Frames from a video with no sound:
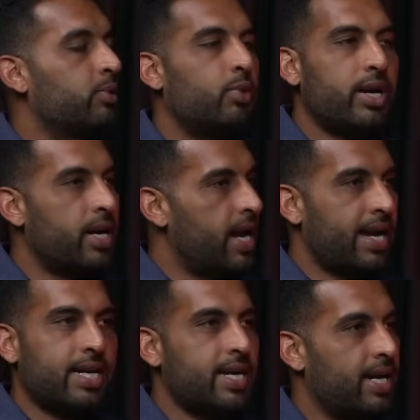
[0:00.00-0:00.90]
It was written in
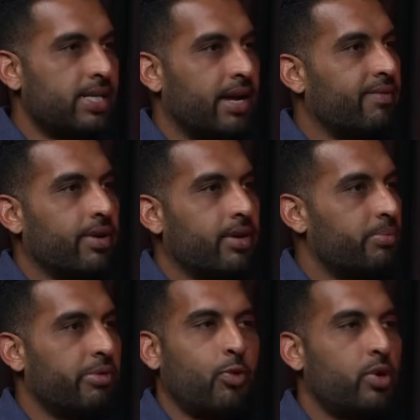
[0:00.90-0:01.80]
1997,
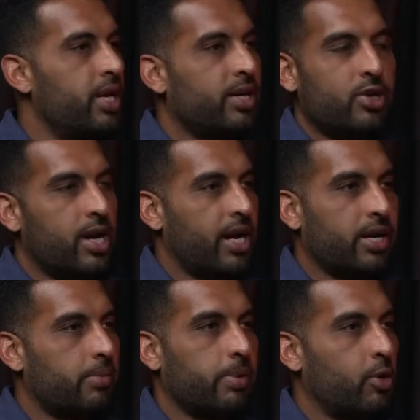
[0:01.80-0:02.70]
before the internet
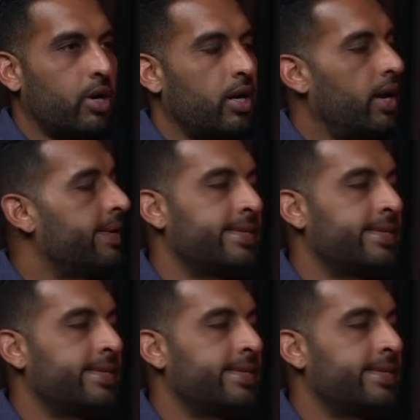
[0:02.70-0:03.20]
got deployed.